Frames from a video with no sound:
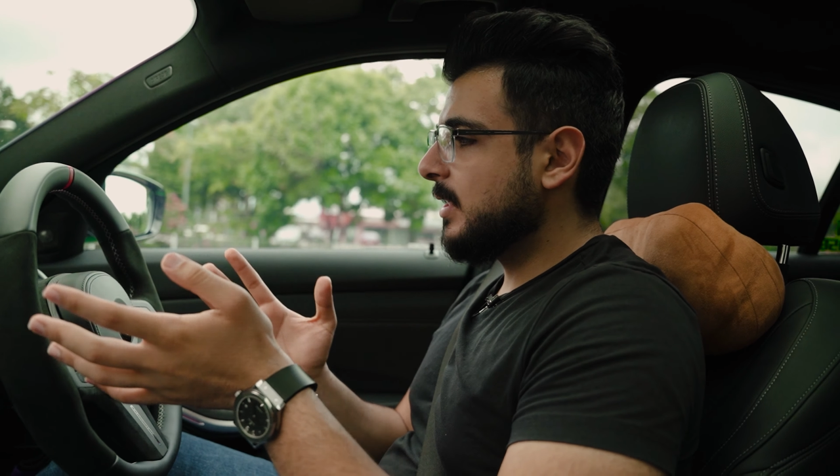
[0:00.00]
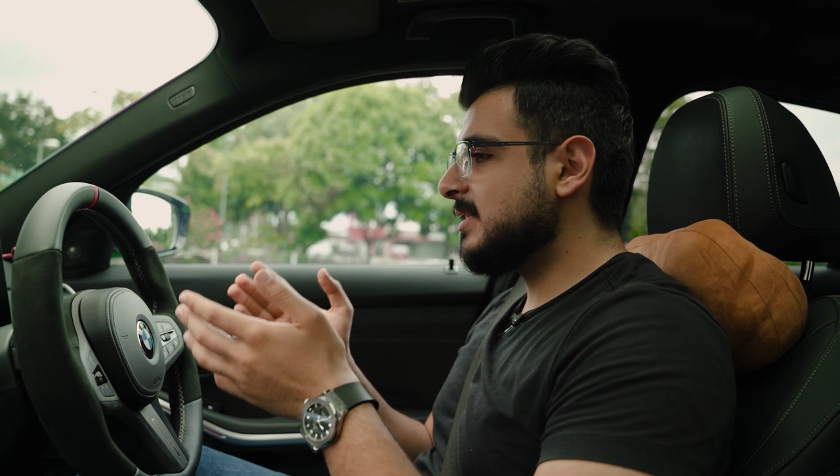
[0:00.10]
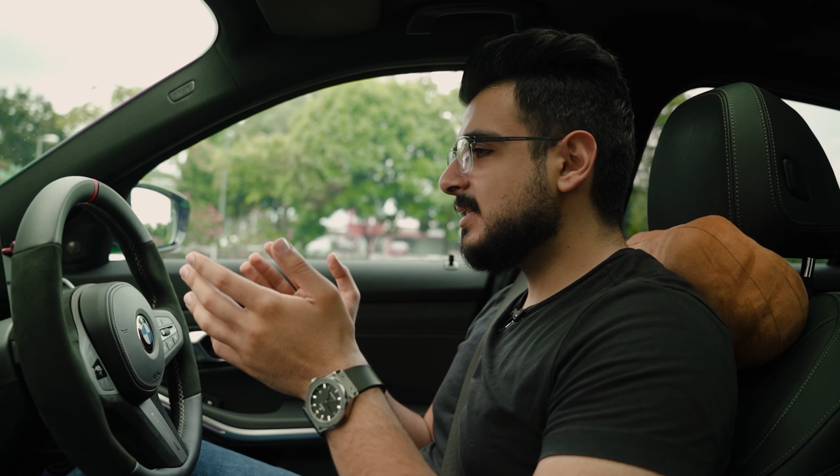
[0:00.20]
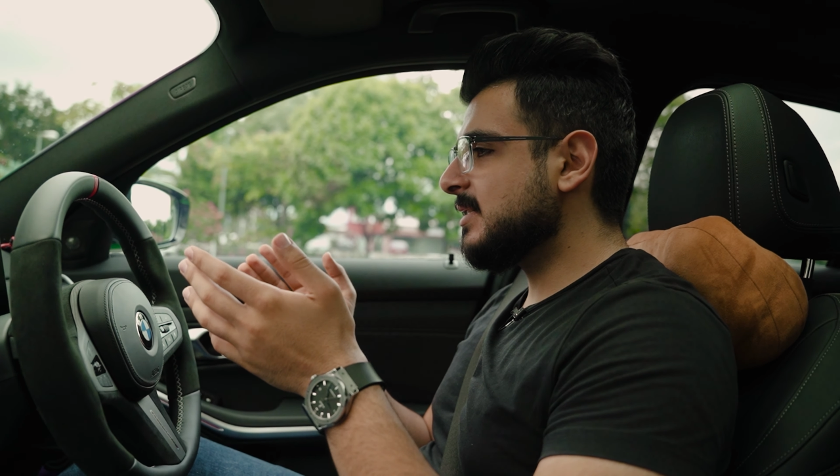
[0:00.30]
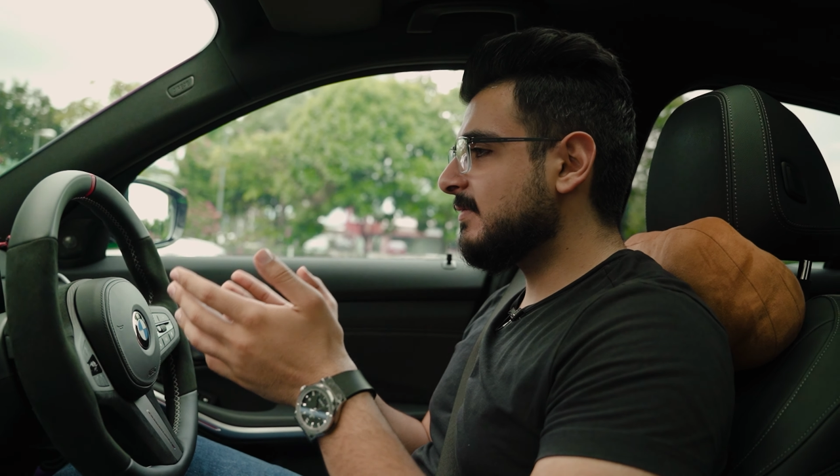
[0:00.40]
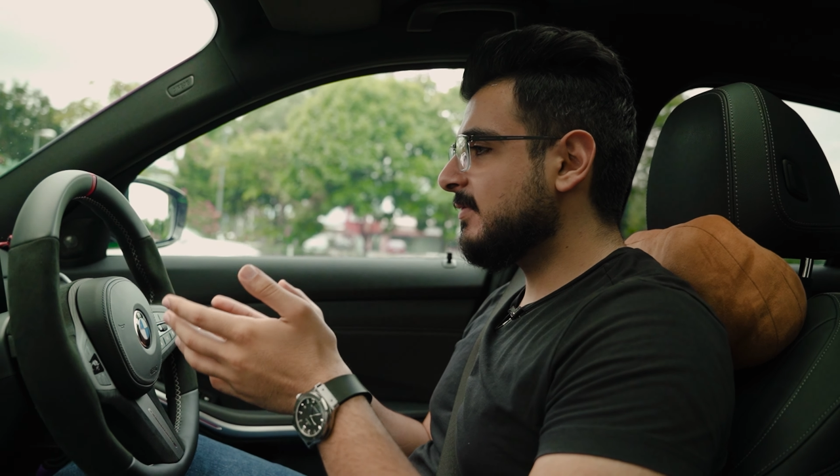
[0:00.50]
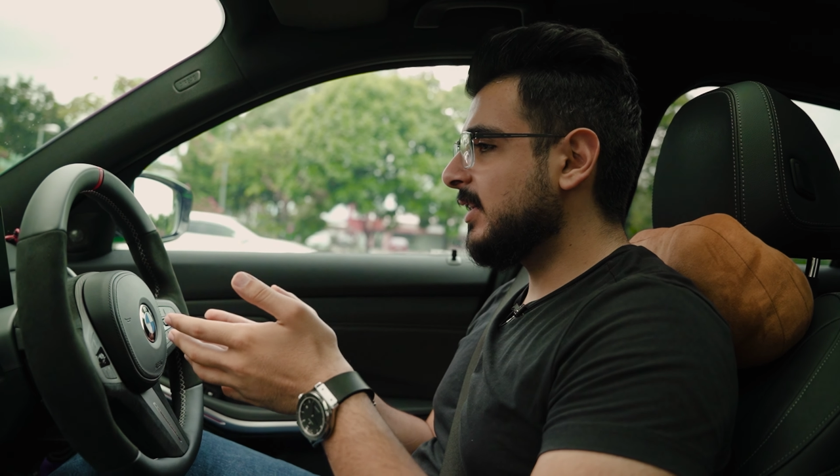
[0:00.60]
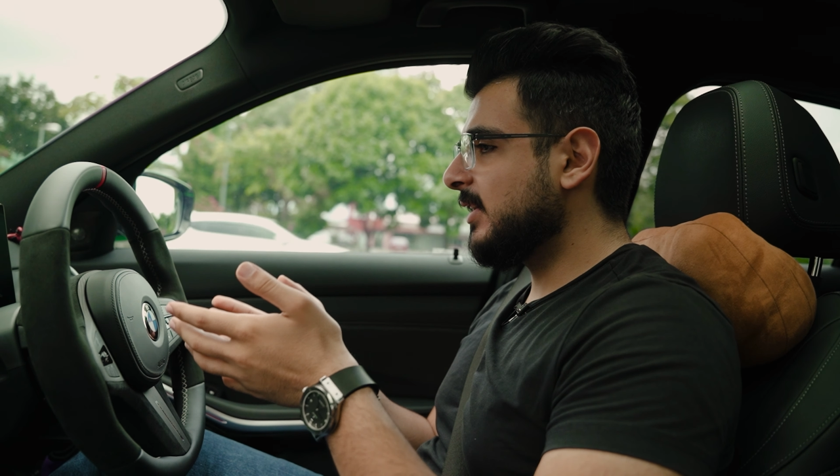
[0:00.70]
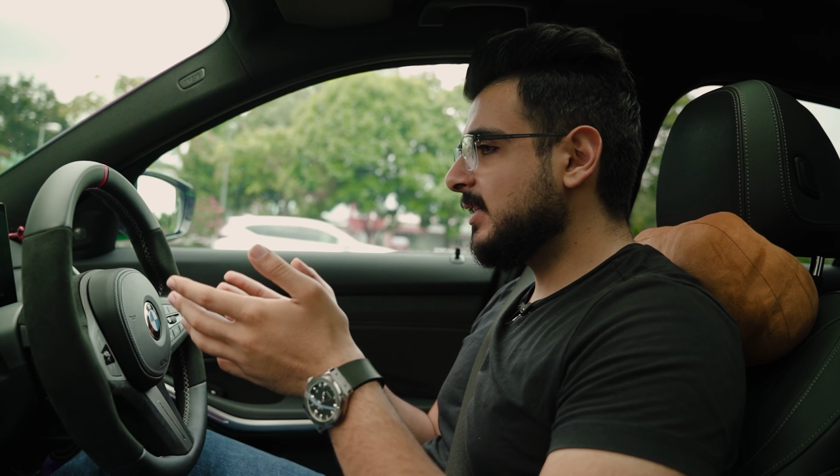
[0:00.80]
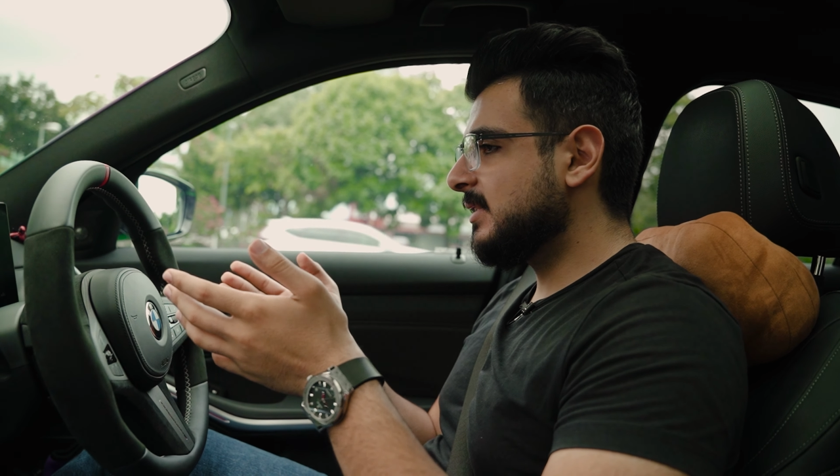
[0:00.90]
This is a
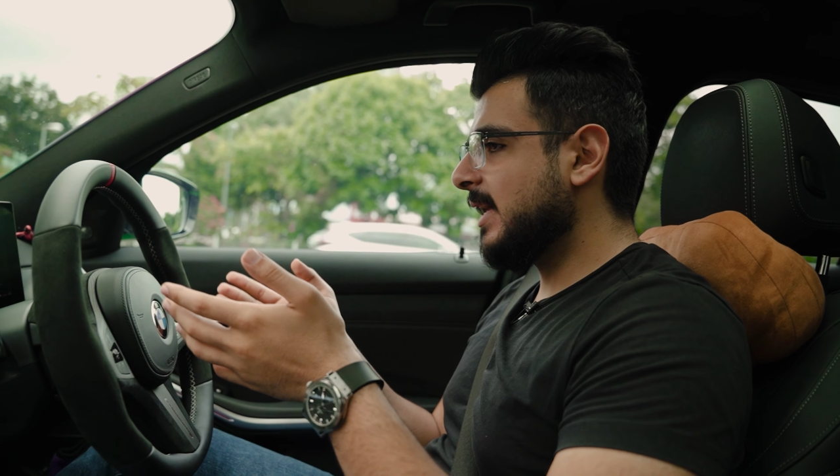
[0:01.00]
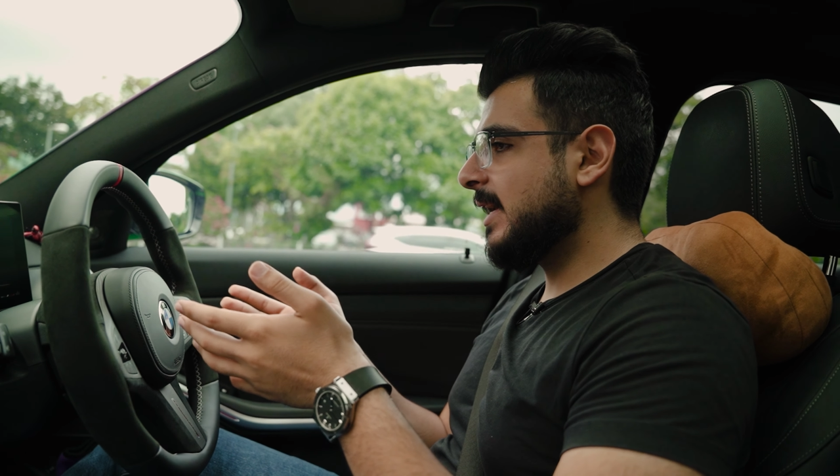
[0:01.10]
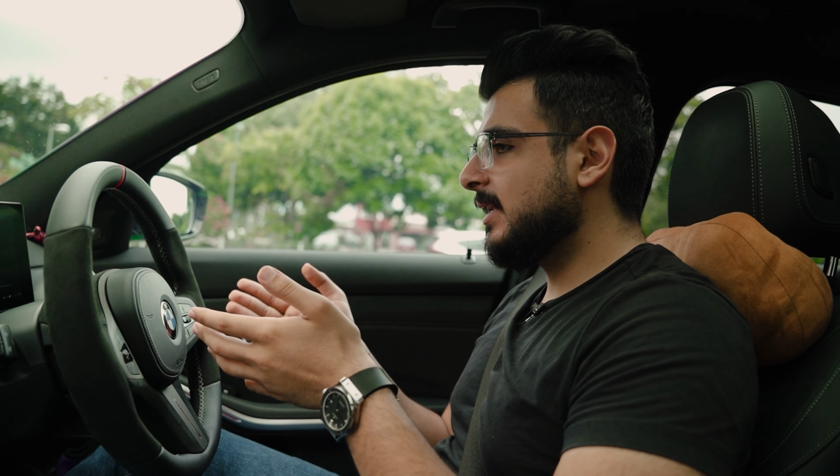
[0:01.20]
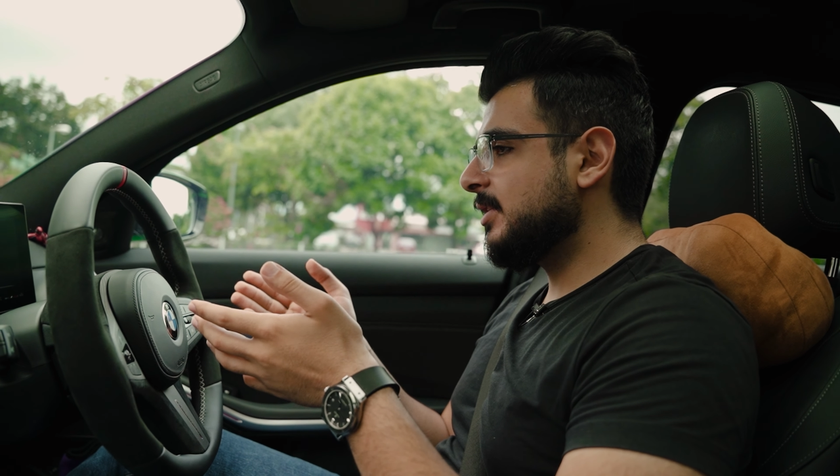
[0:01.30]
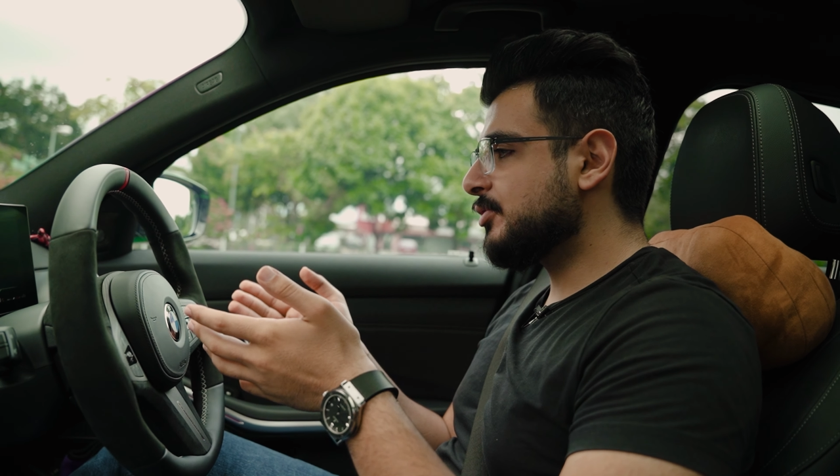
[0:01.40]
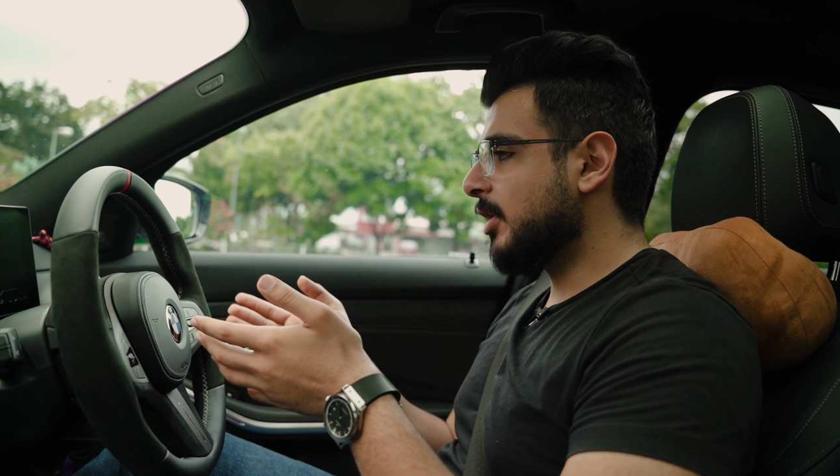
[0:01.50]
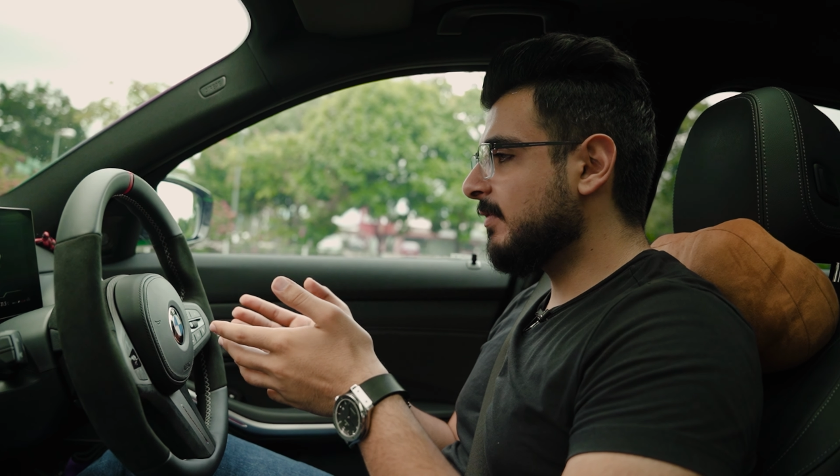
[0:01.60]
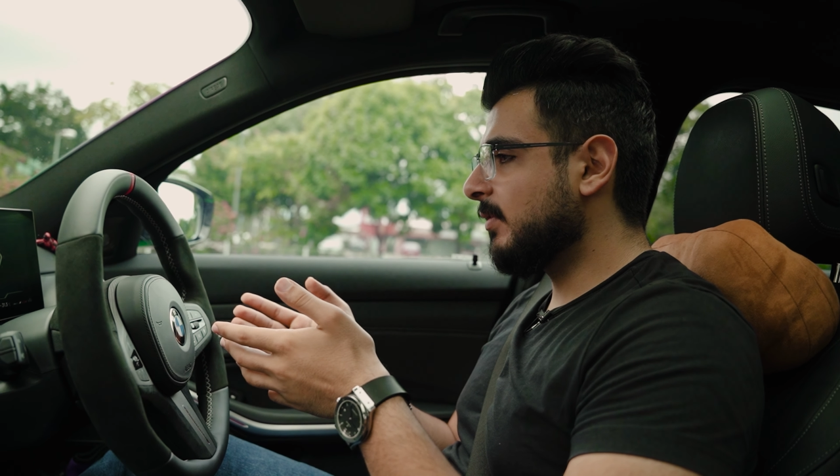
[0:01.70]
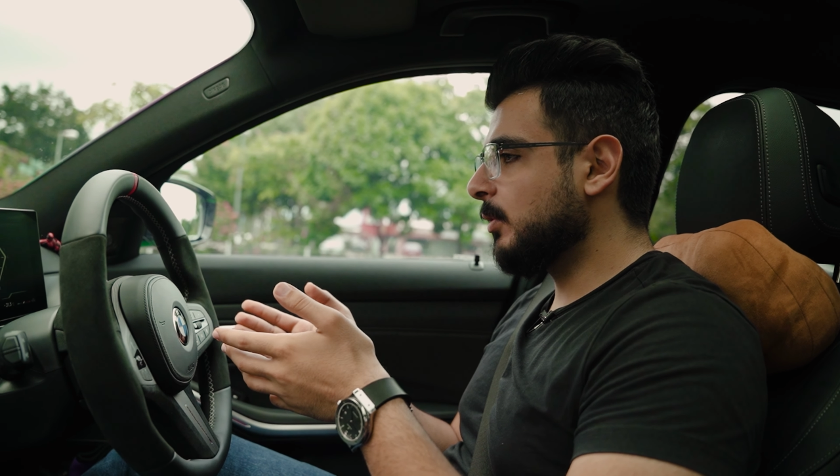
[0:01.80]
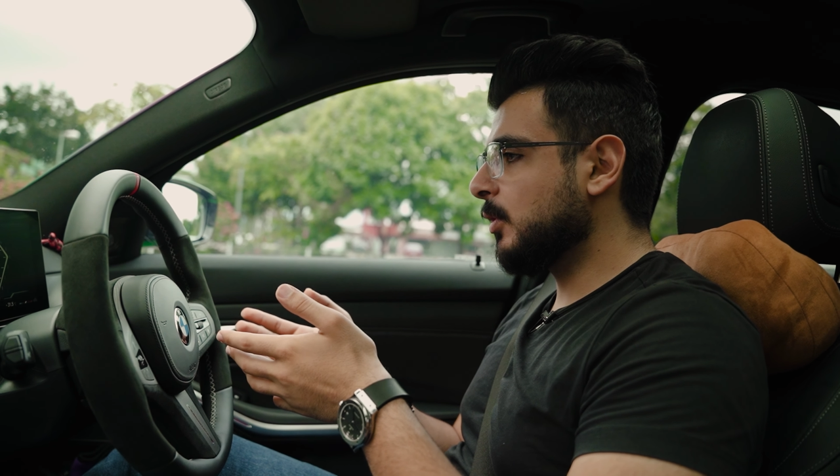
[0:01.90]
very daily
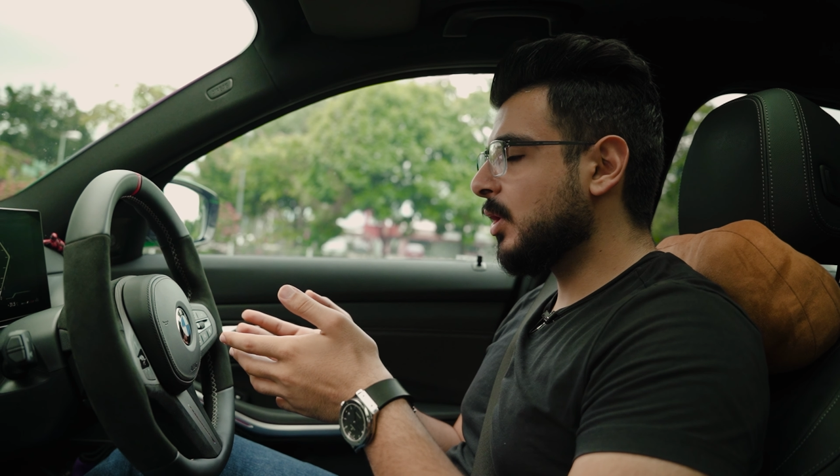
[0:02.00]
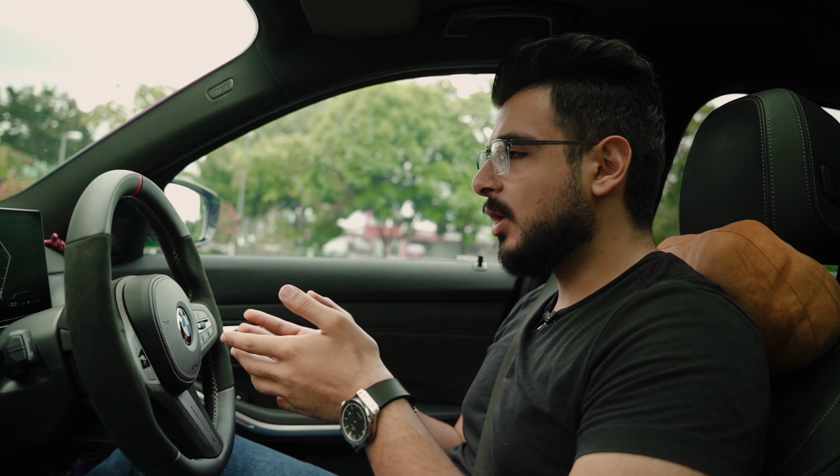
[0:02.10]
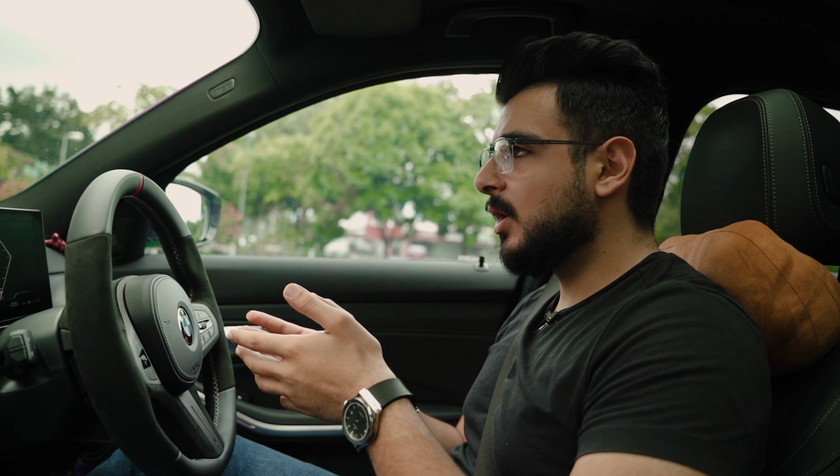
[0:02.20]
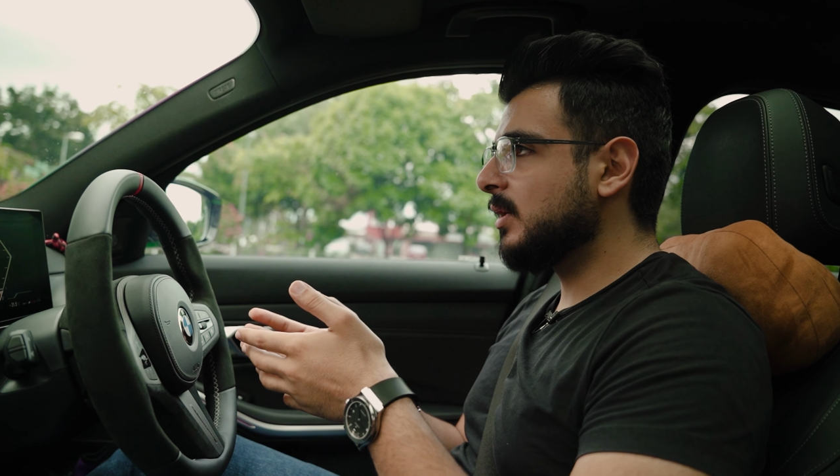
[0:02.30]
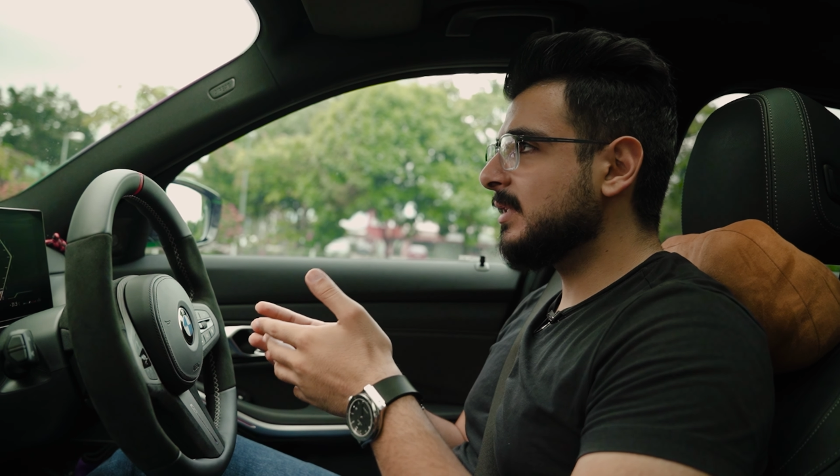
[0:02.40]
drivable car.